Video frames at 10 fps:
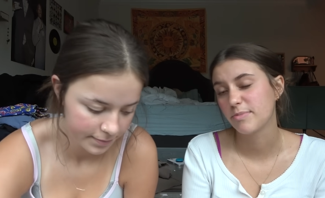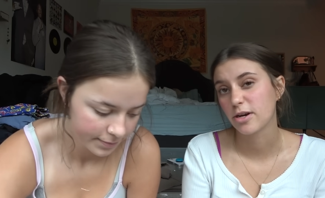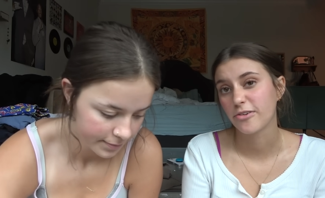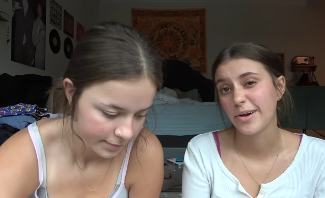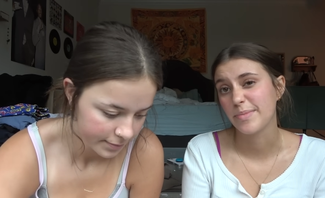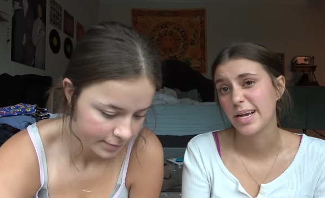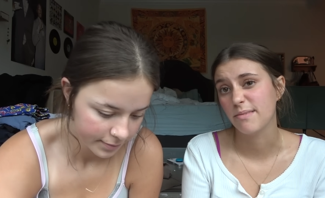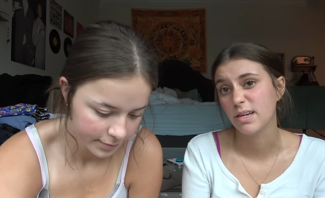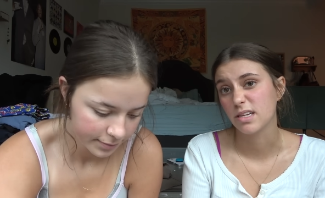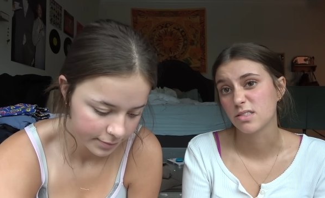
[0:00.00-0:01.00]
Speaker 1: to make our grandma hem
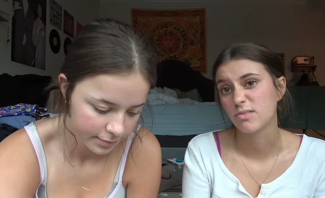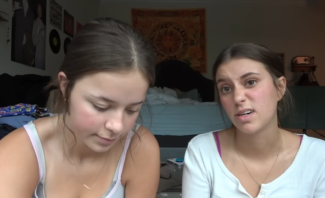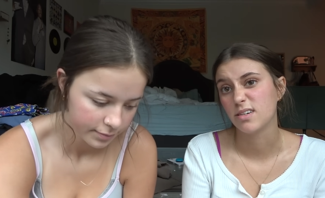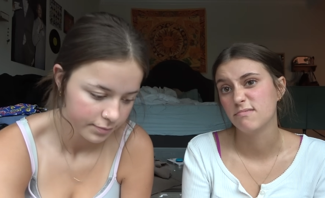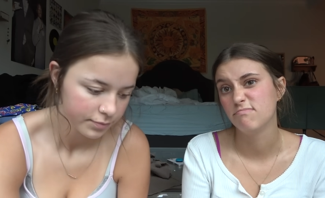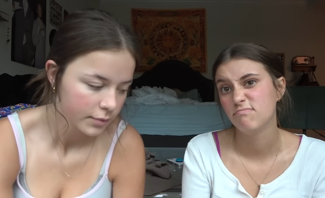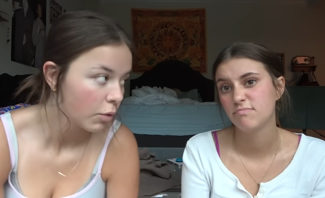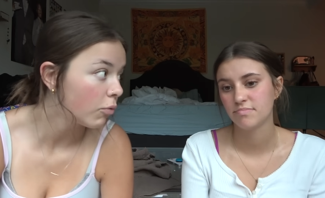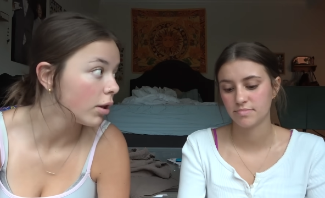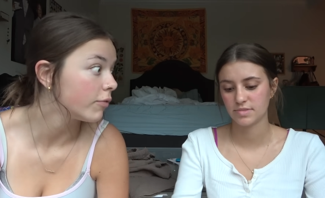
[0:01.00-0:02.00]
it as well.
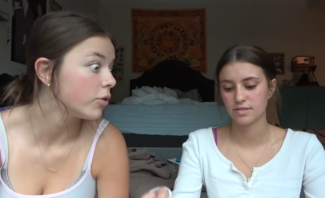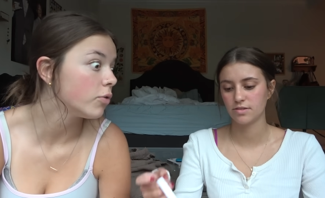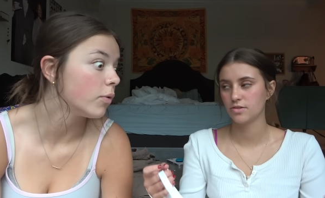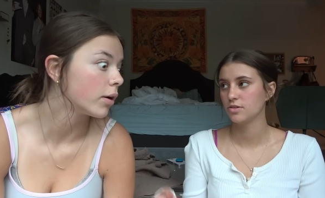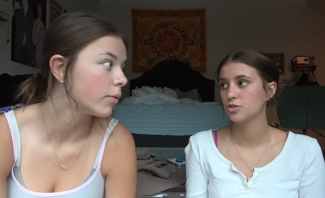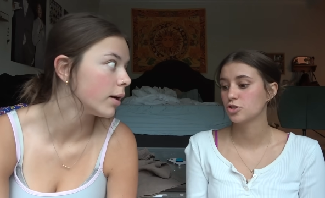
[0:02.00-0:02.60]
Well, if you wanna